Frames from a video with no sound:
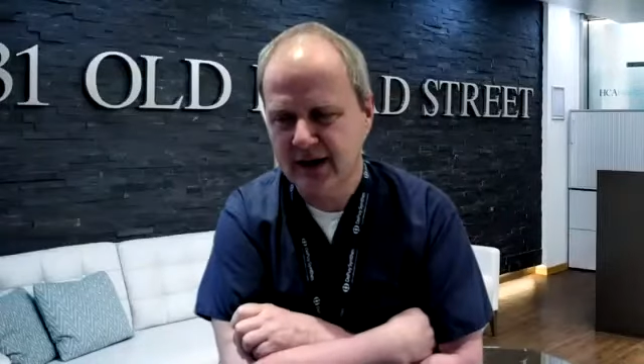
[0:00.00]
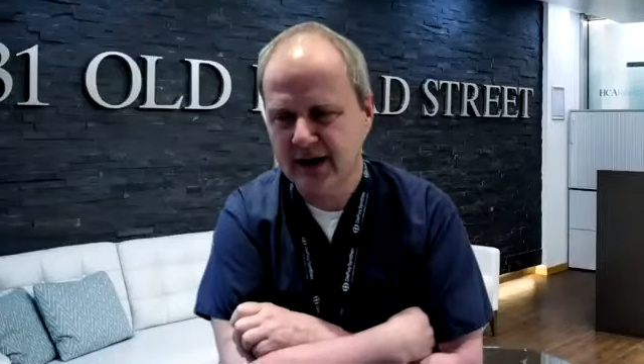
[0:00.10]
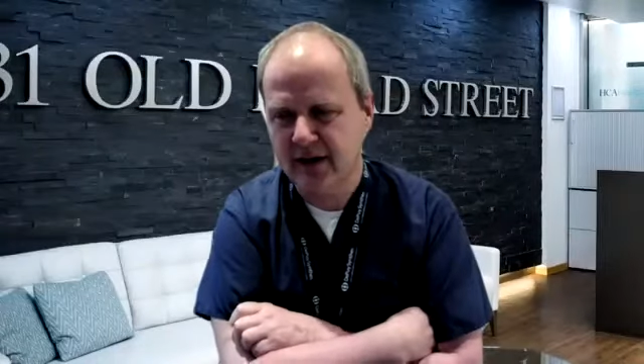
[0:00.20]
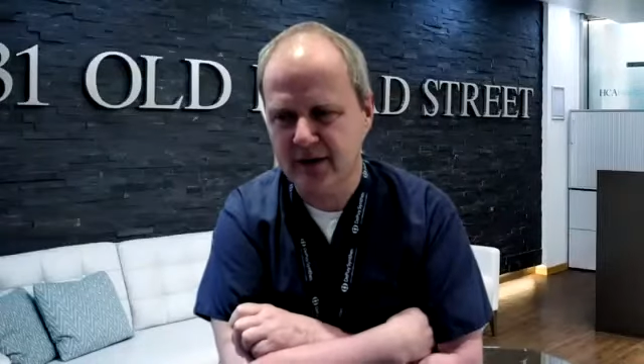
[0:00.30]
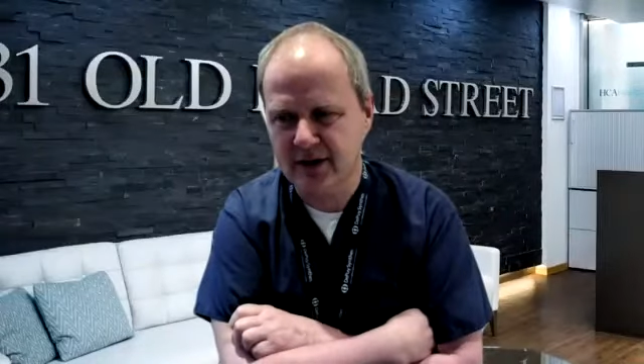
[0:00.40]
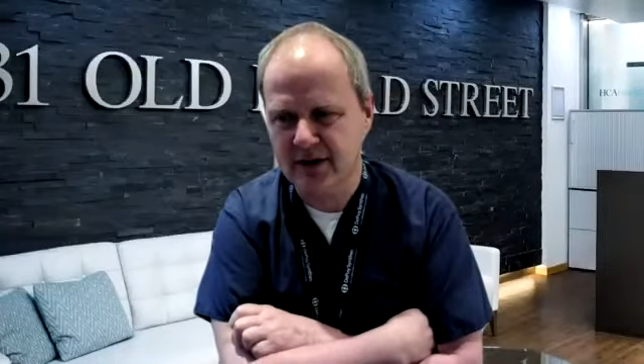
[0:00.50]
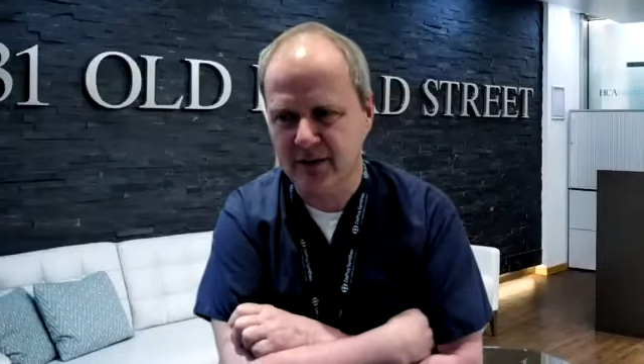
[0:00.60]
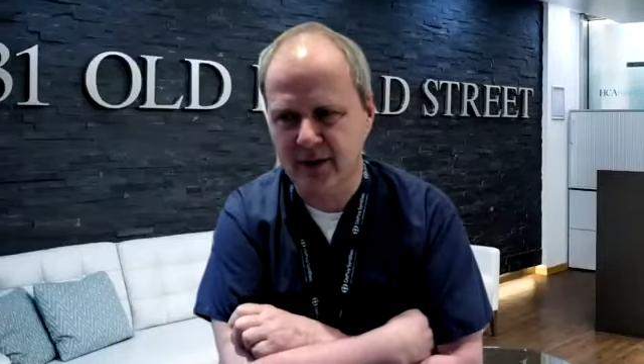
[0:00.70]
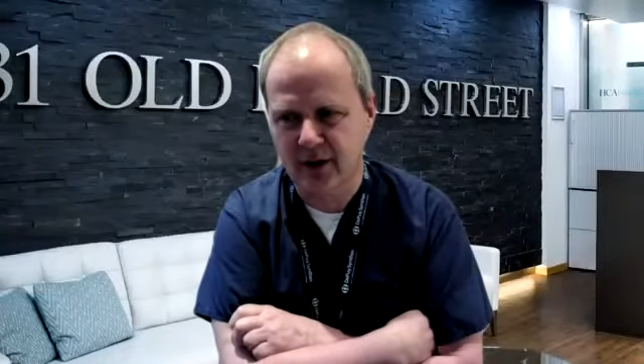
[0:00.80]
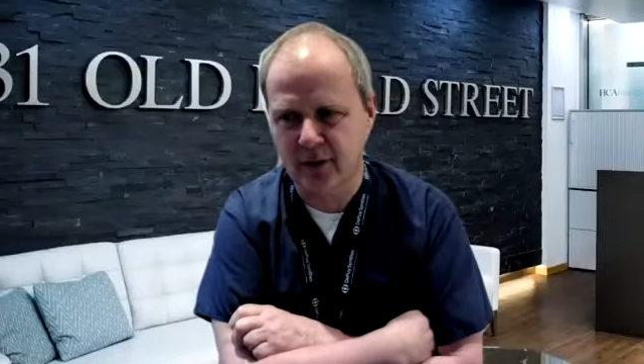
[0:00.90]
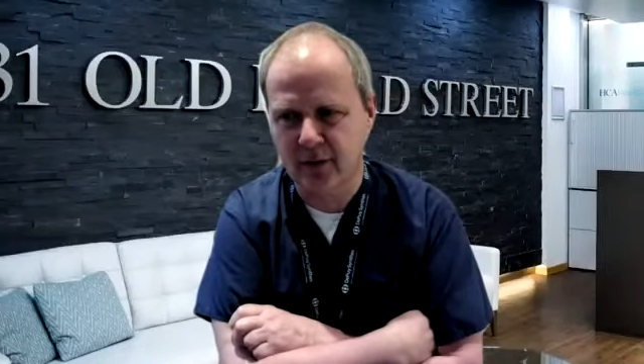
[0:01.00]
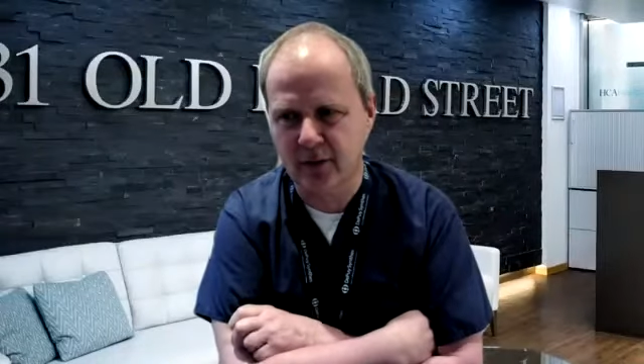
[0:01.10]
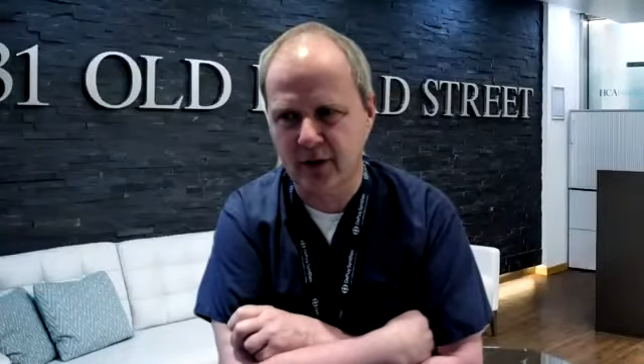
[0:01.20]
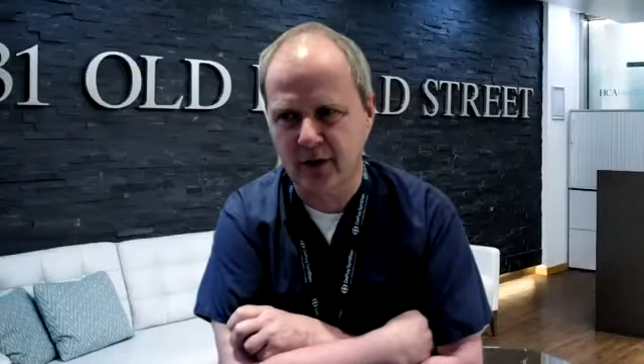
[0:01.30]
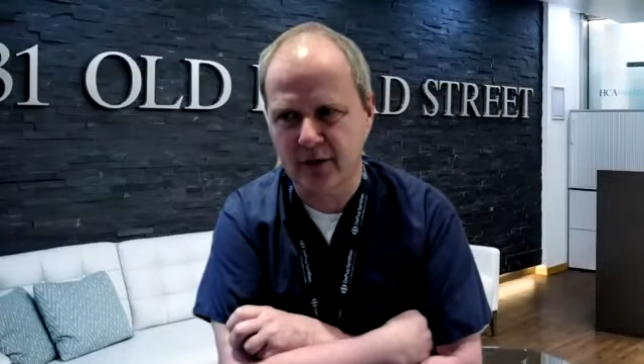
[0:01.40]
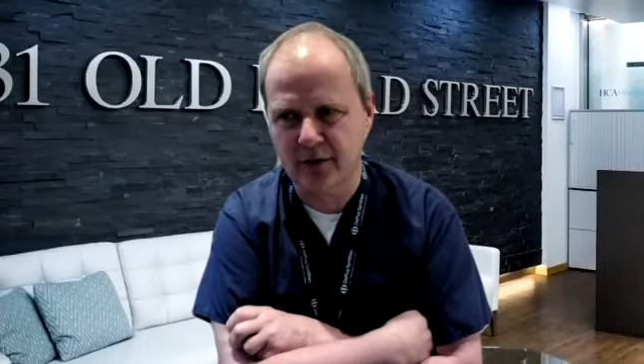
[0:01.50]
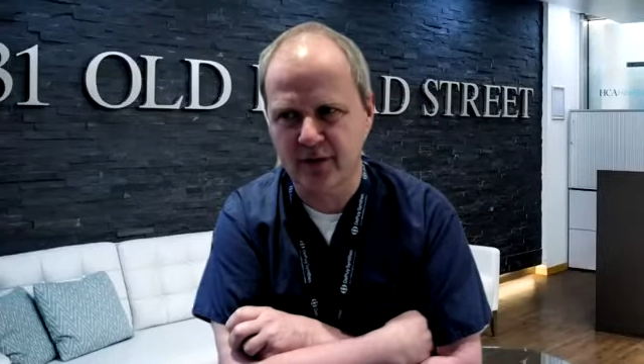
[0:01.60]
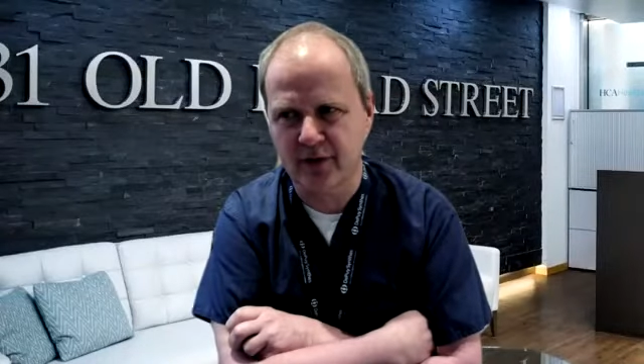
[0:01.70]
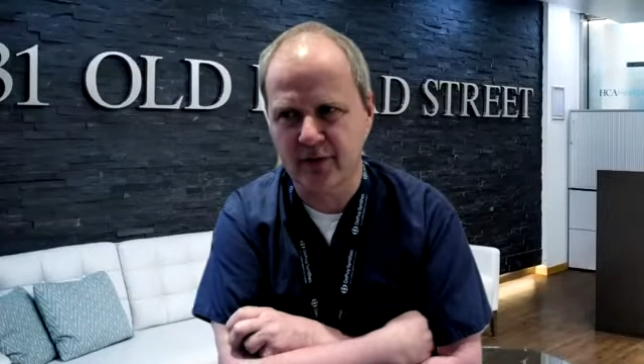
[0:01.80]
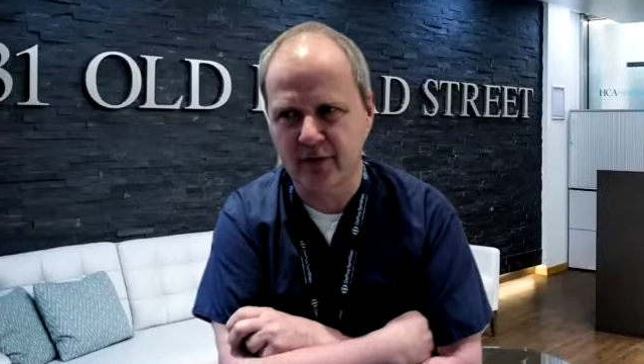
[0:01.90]
yeah, those are some of the common workarounds we
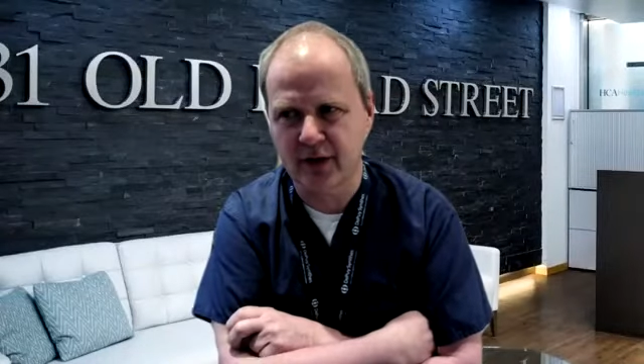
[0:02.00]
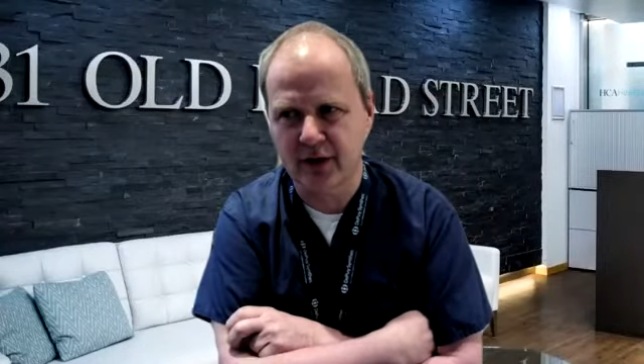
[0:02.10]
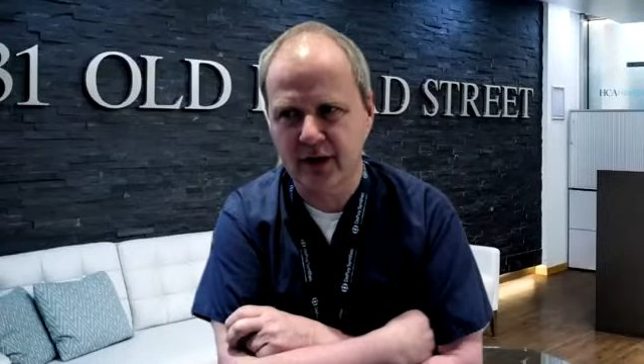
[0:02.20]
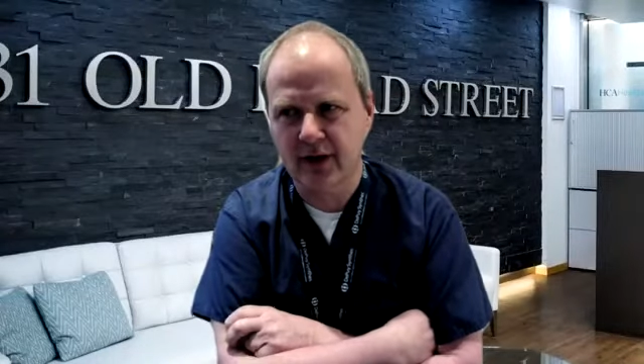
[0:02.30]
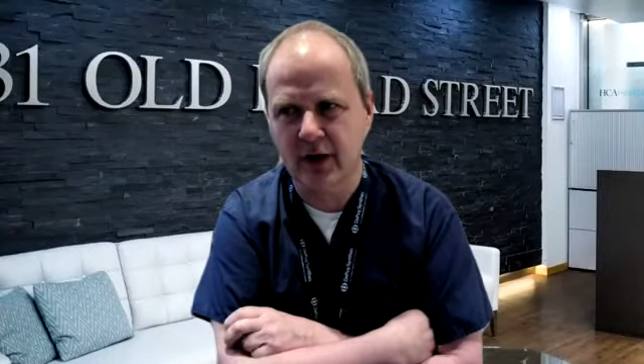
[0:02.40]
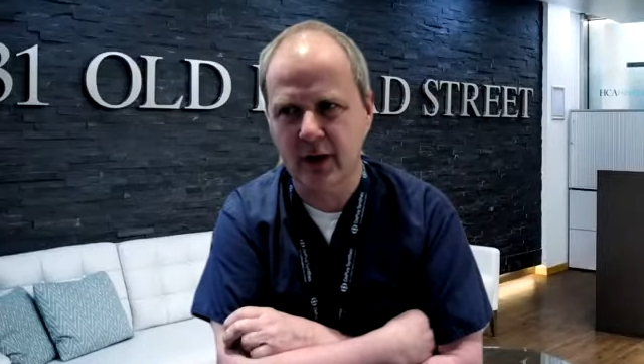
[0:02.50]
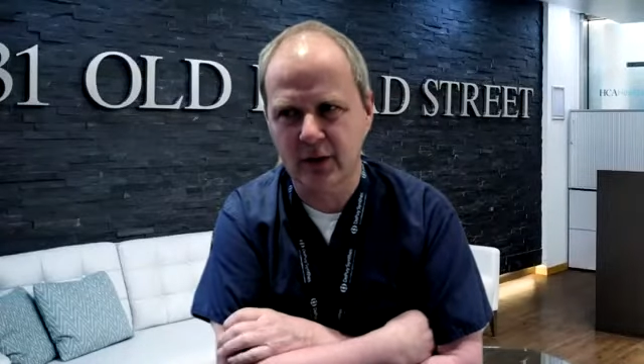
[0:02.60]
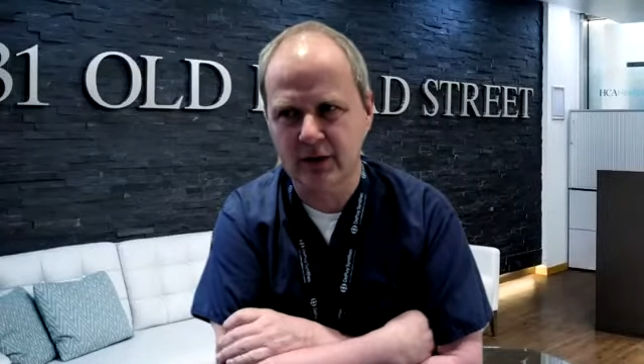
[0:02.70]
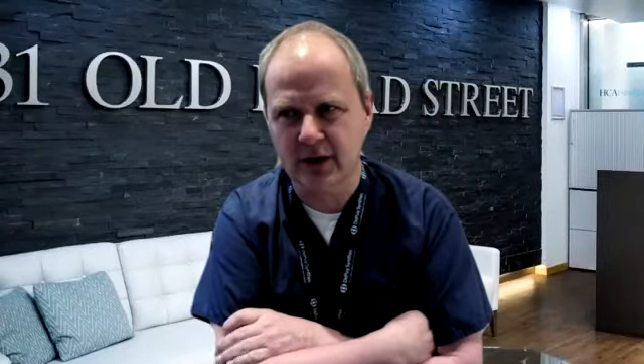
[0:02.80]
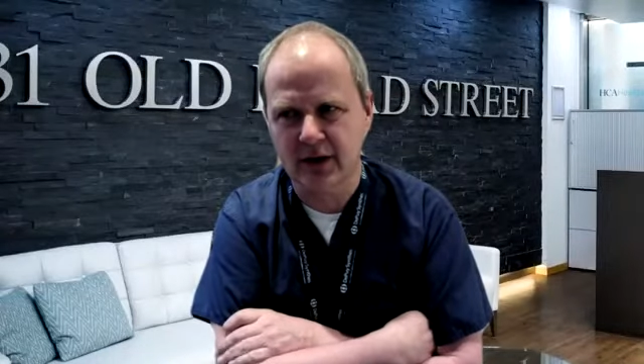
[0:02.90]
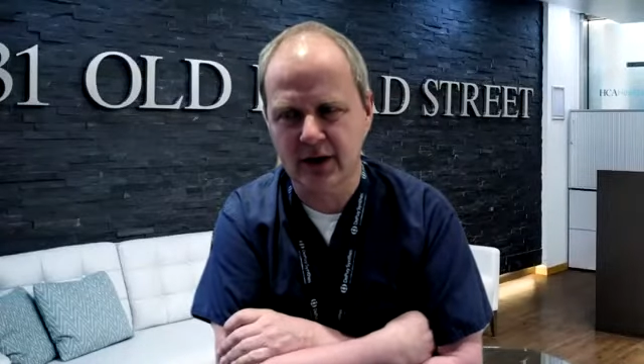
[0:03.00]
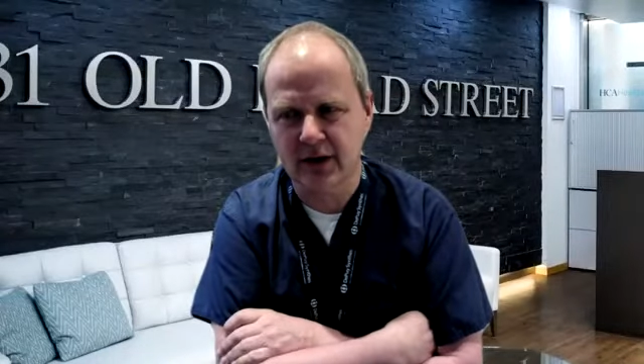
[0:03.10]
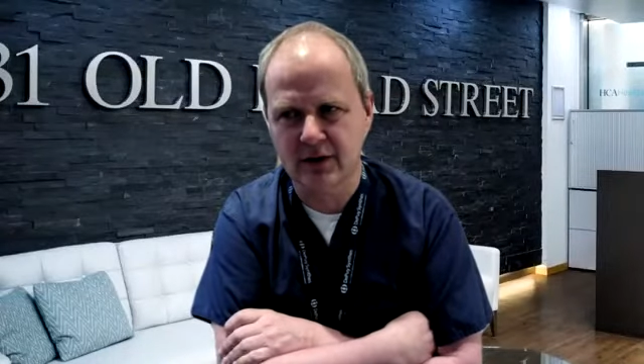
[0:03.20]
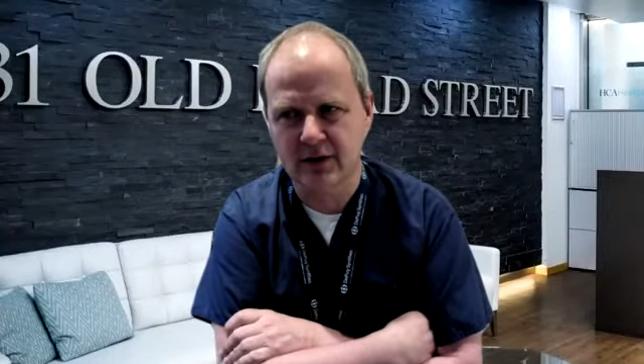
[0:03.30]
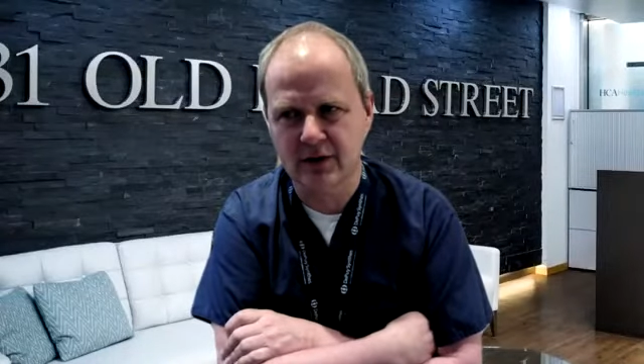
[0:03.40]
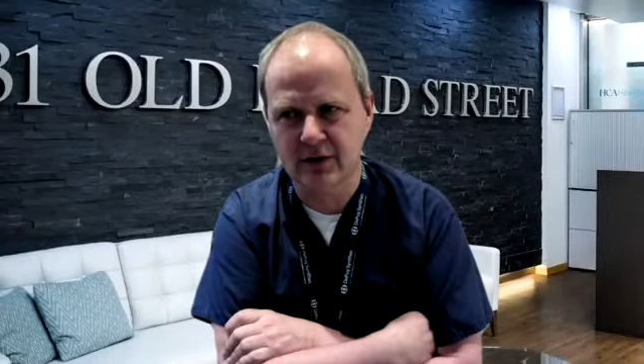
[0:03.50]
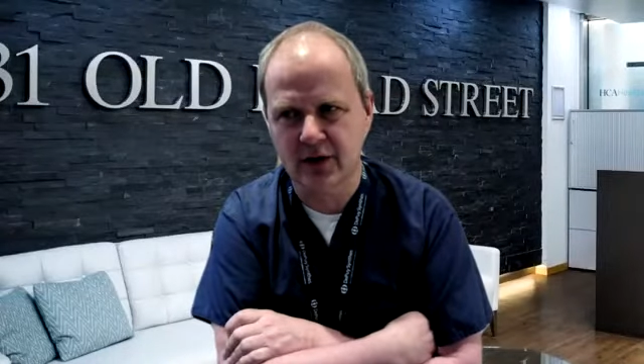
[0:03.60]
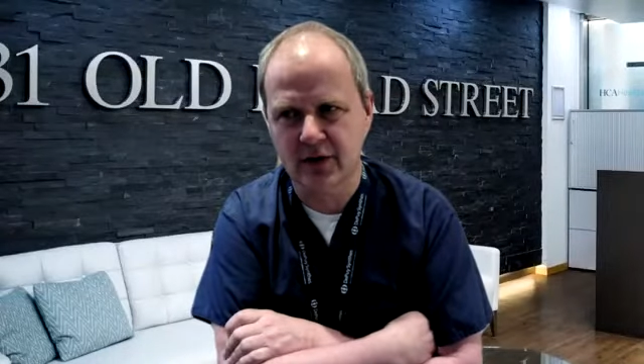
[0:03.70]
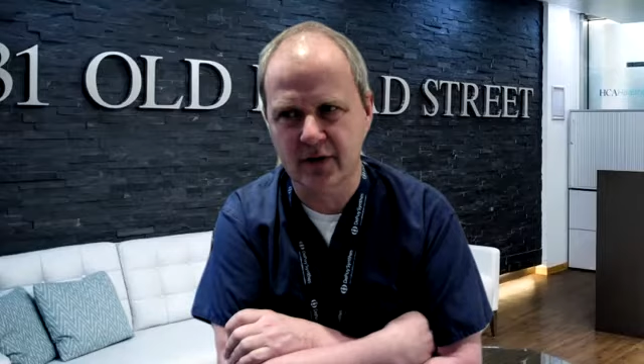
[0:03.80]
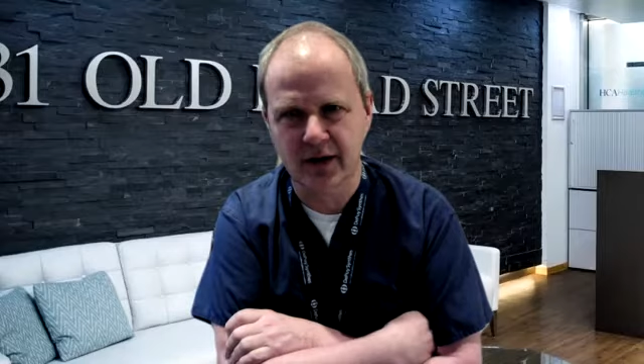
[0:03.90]
found for carpal tunnel and
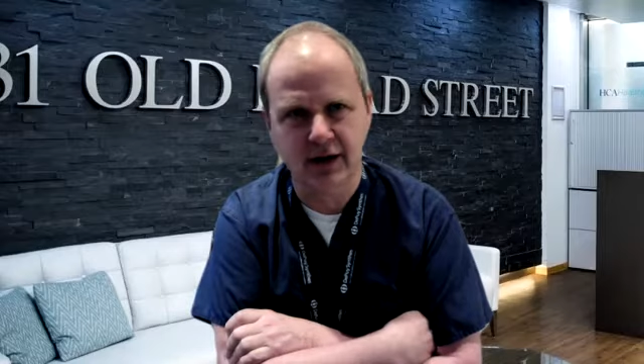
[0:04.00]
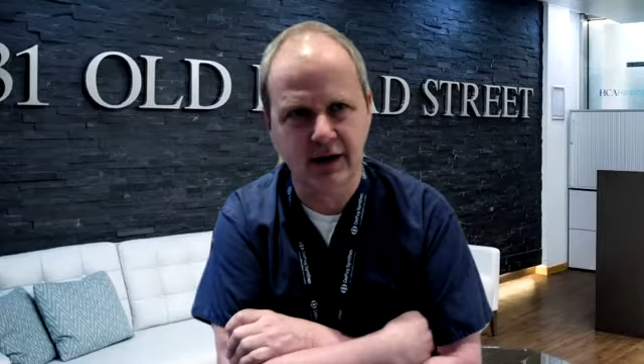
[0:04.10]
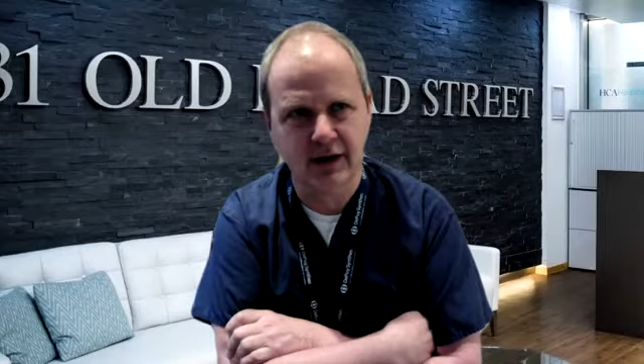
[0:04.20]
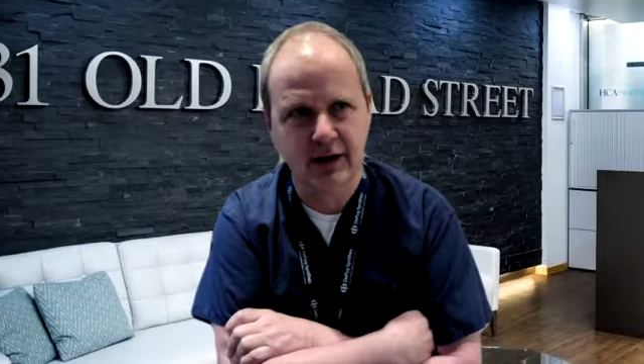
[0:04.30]
trigger finger,